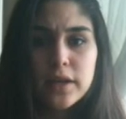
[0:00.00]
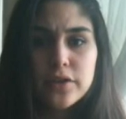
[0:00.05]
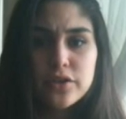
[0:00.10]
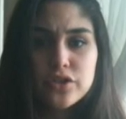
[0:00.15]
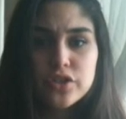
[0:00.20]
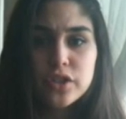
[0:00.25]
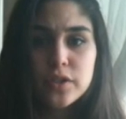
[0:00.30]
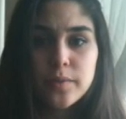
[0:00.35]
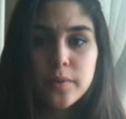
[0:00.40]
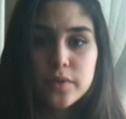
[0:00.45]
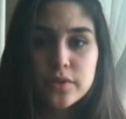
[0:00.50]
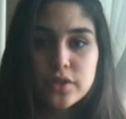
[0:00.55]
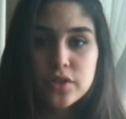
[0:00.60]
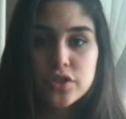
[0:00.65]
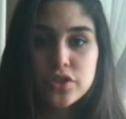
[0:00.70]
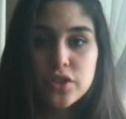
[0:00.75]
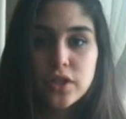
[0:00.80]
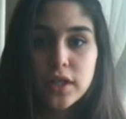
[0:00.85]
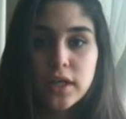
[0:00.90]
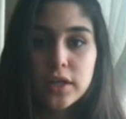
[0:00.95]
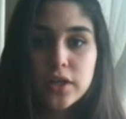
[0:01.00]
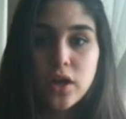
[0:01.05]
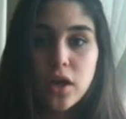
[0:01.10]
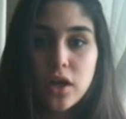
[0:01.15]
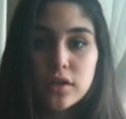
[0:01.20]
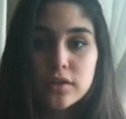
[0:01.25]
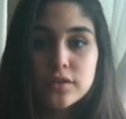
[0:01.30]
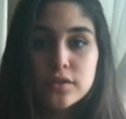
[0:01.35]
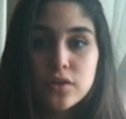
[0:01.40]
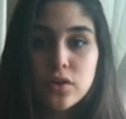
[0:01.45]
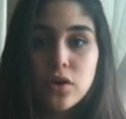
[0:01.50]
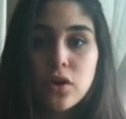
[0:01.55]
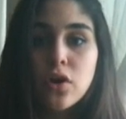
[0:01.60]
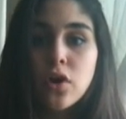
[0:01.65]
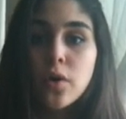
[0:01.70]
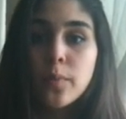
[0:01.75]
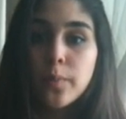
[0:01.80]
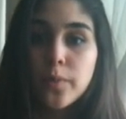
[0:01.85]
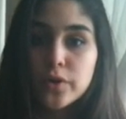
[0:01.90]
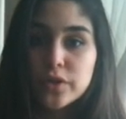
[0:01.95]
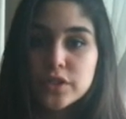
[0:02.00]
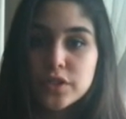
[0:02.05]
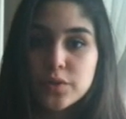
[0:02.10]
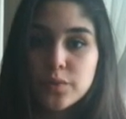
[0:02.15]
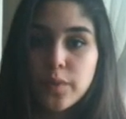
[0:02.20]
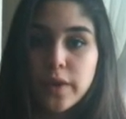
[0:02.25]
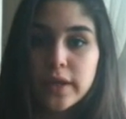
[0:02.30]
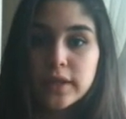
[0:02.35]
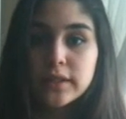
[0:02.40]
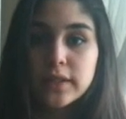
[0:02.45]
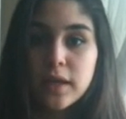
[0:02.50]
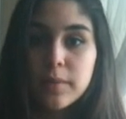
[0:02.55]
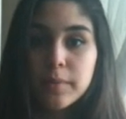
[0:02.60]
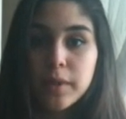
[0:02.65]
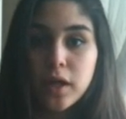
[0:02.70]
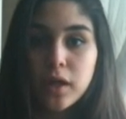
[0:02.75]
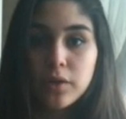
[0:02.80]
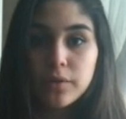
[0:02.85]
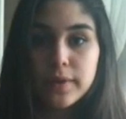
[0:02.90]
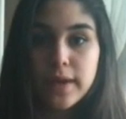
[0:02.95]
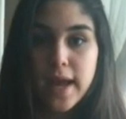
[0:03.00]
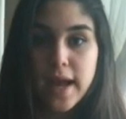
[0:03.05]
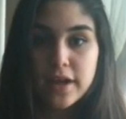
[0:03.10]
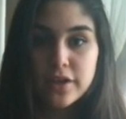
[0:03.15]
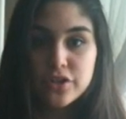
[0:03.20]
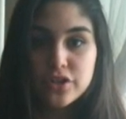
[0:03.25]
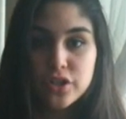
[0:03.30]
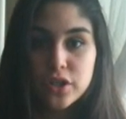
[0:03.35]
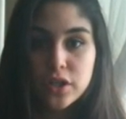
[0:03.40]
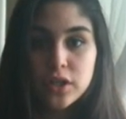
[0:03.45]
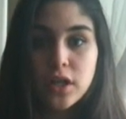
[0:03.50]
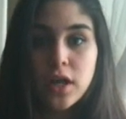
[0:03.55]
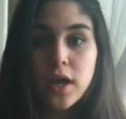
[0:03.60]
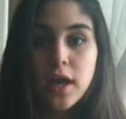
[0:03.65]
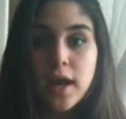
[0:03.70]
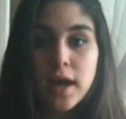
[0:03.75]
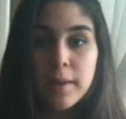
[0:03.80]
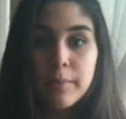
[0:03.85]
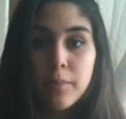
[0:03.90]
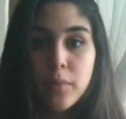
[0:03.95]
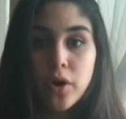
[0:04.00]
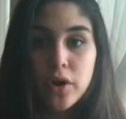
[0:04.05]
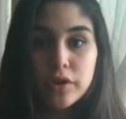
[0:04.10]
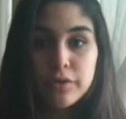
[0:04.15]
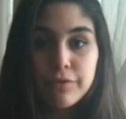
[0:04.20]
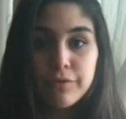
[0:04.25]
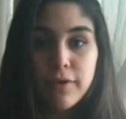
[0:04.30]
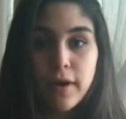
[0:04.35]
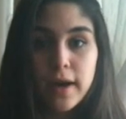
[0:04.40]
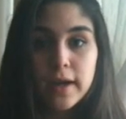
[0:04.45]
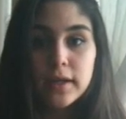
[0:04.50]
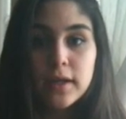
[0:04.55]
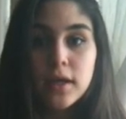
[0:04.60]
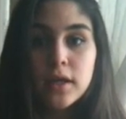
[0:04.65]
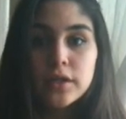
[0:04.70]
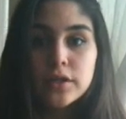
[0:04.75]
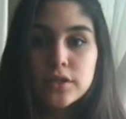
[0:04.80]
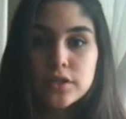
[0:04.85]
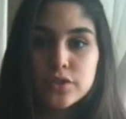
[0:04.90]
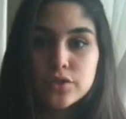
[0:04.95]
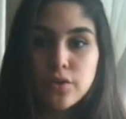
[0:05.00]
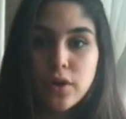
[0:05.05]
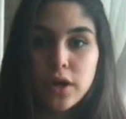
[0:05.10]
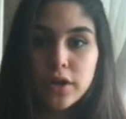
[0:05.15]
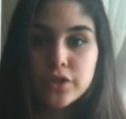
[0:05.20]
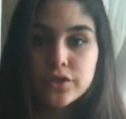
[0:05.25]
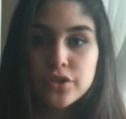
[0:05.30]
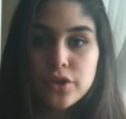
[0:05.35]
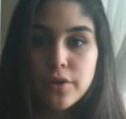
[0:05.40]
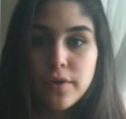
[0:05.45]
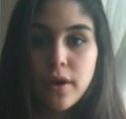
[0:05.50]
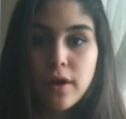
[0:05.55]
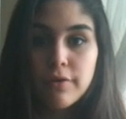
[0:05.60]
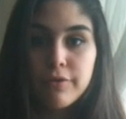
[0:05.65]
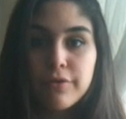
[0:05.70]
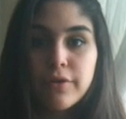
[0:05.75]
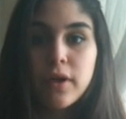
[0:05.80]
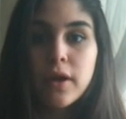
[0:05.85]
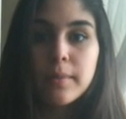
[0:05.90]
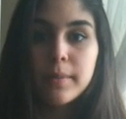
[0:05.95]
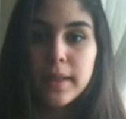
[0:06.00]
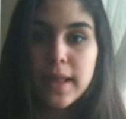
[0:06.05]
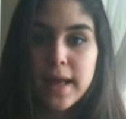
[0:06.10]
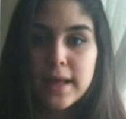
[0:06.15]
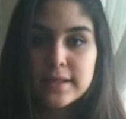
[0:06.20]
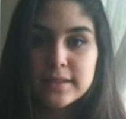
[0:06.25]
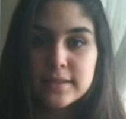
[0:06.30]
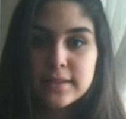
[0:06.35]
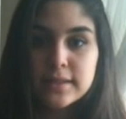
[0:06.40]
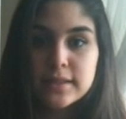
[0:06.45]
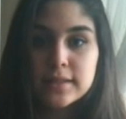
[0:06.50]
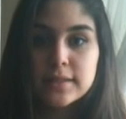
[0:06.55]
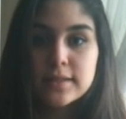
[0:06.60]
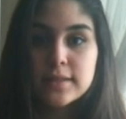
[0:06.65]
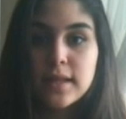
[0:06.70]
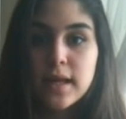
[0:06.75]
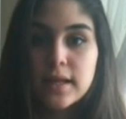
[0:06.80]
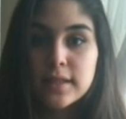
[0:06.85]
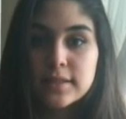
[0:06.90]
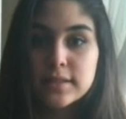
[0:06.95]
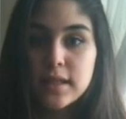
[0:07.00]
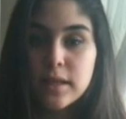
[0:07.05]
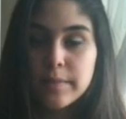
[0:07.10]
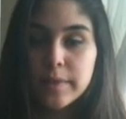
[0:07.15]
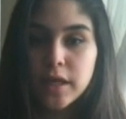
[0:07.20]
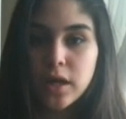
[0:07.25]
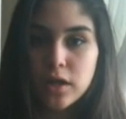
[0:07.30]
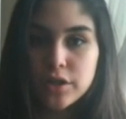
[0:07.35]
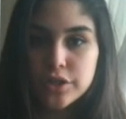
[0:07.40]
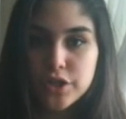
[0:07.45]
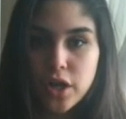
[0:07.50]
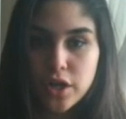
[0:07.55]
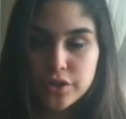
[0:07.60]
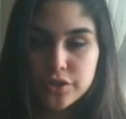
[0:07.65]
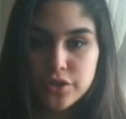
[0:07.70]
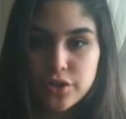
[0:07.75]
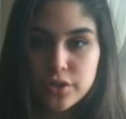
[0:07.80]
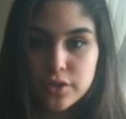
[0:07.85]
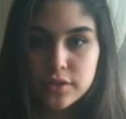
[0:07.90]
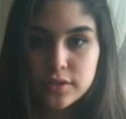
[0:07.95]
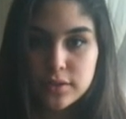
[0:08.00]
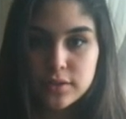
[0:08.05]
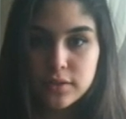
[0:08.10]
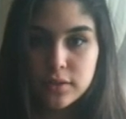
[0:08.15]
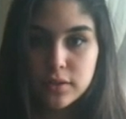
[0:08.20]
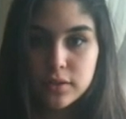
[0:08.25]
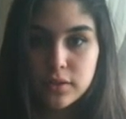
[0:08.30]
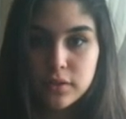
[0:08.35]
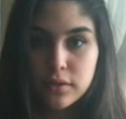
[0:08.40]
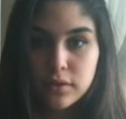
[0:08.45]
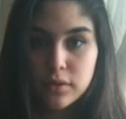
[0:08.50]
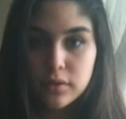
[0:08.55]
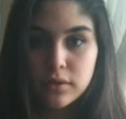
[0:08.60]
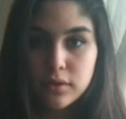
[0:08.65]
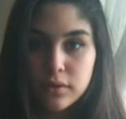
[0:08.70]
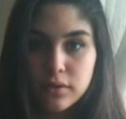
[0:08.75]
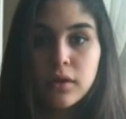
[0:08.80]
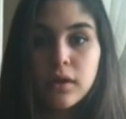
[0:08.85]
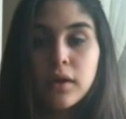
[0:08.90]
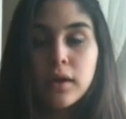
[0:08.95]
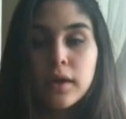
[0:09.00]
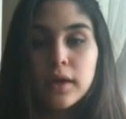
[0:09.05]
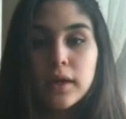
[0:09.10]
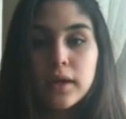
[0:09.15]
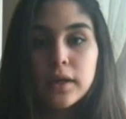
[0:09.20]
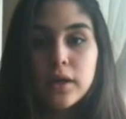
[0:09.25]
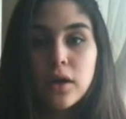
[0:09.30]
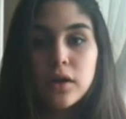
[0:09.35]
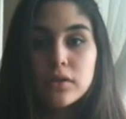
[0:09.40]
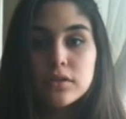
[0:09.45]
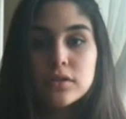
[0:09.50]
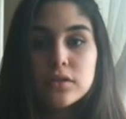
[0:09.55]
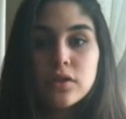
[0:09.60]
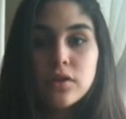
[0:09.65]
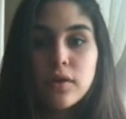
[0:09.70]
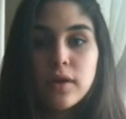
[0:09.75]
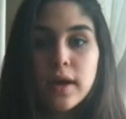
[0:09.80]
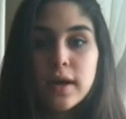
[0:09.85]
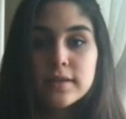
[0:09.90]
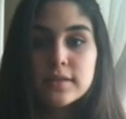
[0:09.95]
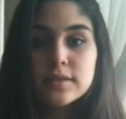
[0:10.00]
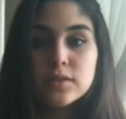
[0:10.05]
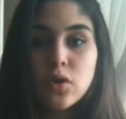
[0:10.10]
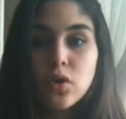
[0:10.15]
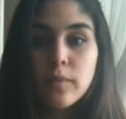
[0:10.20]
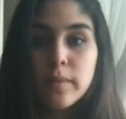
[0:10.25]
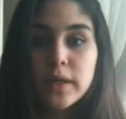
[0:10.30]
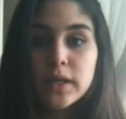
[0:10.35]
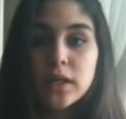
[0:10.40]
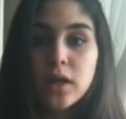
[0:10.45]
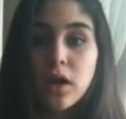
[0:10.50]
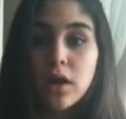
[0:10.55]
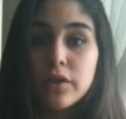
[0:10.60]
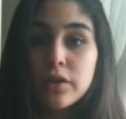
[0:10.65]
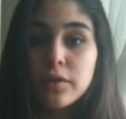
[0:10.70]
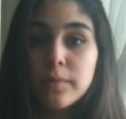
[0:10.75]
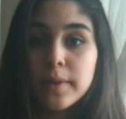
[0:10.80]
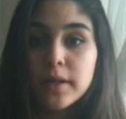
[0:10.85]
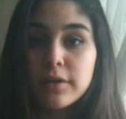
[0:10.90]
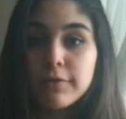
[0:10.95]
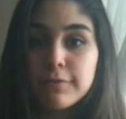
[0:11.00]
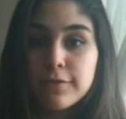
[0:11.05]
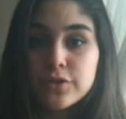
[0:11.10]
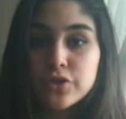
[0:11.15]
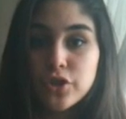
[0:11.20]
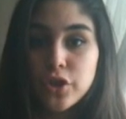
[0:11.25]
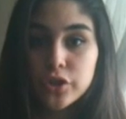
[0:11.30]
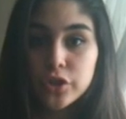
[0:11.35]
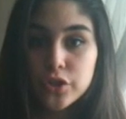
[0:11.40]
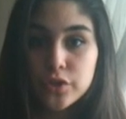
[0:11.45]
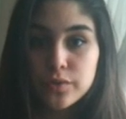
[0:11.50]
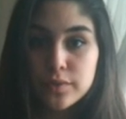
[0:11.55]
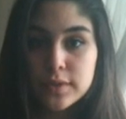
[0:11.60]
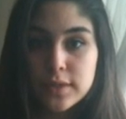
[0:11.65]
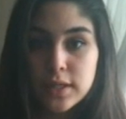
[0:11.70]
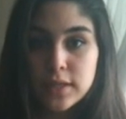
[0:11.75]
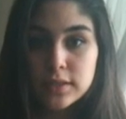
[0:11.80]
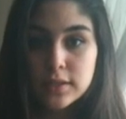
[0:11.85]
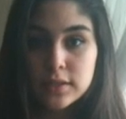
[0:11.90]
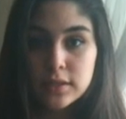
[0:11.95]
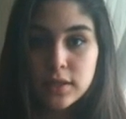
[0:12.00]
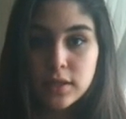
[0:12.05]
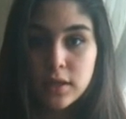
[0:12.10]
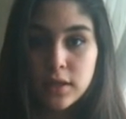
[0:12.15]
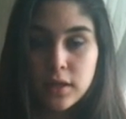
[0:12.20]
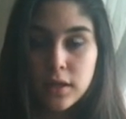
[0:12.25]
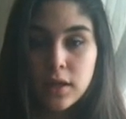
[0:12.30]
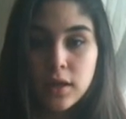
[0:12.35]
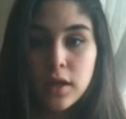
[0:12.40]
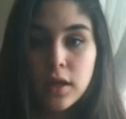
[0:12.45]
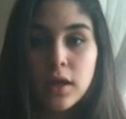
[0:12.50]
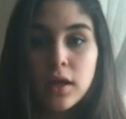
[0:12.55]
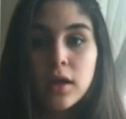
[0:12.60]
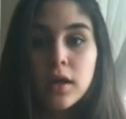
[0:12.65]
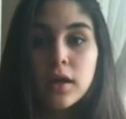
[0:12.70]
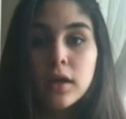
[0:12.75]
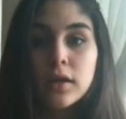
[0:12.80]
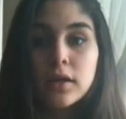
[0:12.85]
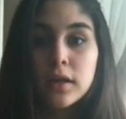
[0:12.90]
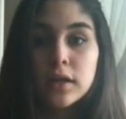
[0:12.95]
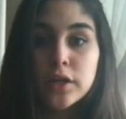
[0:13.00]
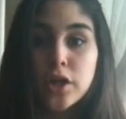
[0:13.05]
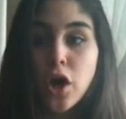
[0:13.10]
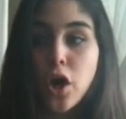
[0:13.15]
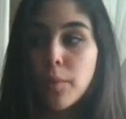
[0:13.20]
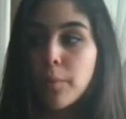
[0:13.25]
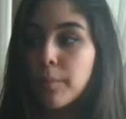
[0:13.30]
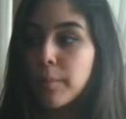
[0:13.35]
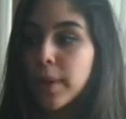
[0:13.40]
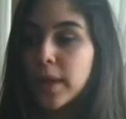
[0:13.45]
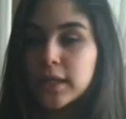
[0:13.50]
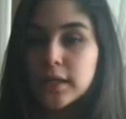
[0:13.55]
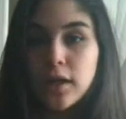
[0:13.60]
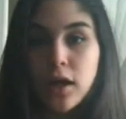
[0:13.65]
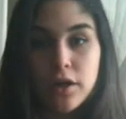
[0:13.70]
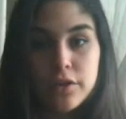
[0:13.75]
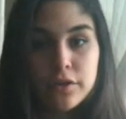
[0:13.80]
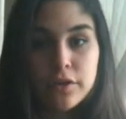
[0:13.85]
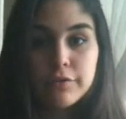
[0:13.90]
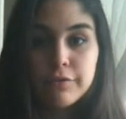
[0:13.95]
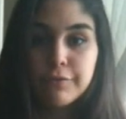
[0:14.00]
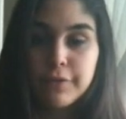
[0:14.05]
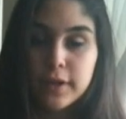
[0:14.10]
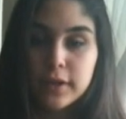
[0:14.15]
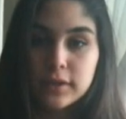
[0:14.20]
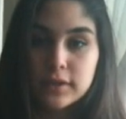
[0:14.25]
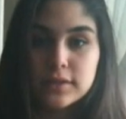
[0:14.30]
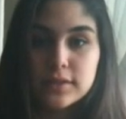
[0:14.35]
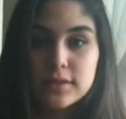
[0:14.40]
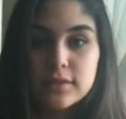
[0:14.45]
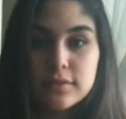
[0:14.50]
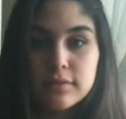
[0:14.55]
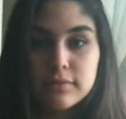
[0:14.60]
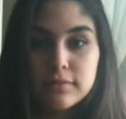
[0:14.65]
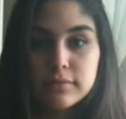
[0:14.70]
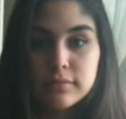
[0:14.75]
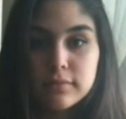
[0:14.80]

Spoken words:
energy deposition can also motivate chemical reaction and modify the structure of plastics and semiconductors. It also has so many other beneficial uses in many other fields.